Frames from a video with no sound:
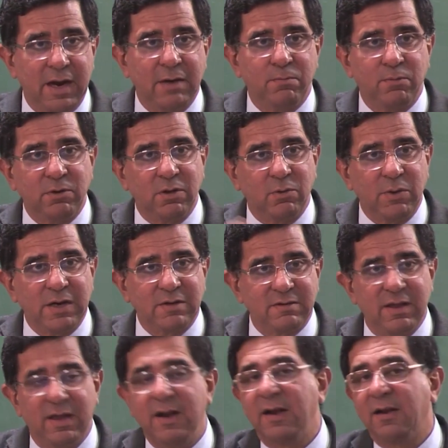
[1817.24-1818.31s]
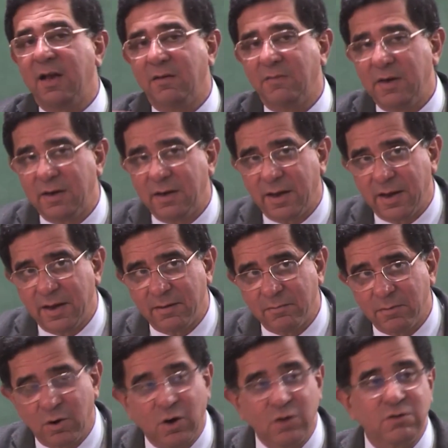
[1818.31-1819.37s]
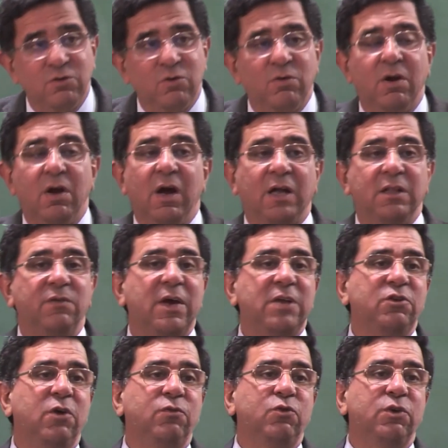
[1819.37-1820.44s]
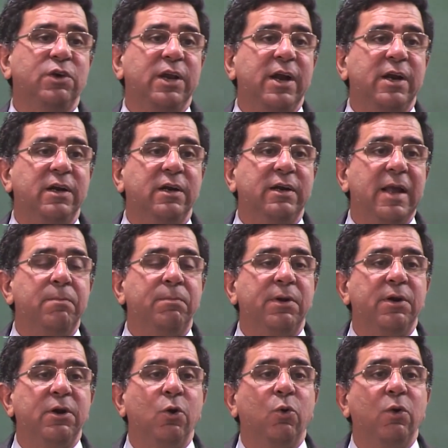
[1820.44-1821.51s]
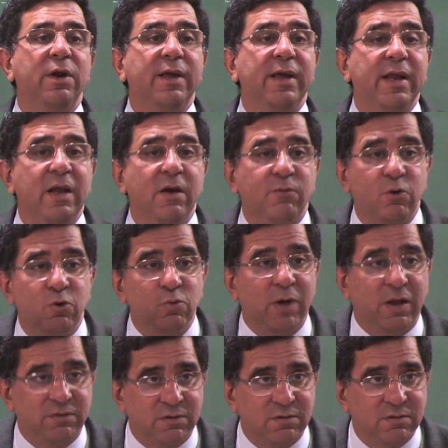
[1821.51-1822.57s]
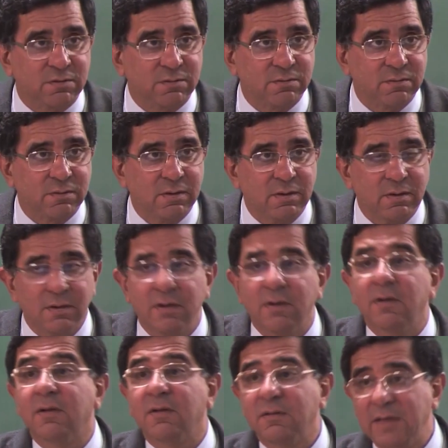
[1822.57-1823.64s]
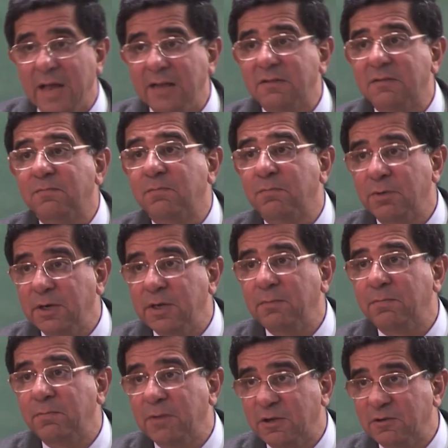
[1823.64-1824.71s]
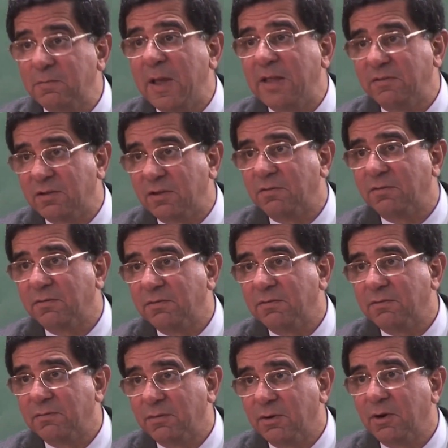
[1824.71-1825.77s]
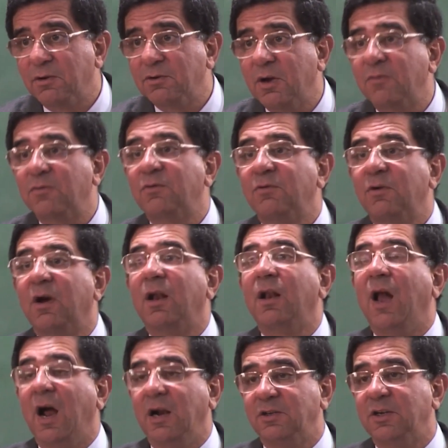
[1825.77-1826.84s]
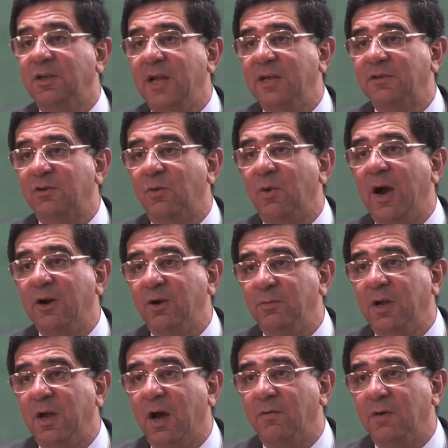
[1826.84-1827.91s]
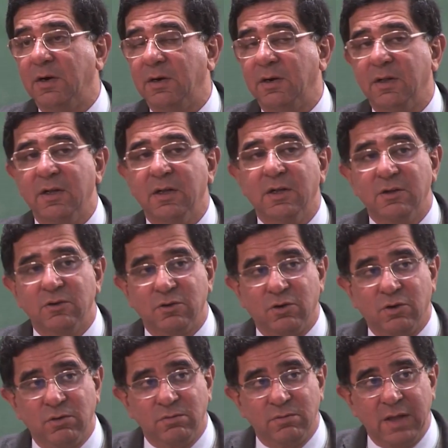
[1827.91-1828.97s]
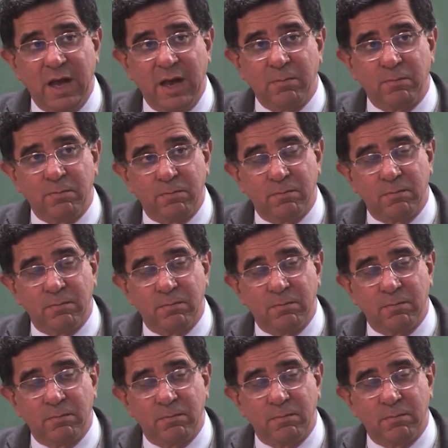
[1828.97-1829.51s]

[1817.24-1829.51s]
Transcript: and put the waste there and cover it again, because otherwise you have to create a temporary holding area for 2 months. That's pretty expensive because you have a large area is required to be covered. So they are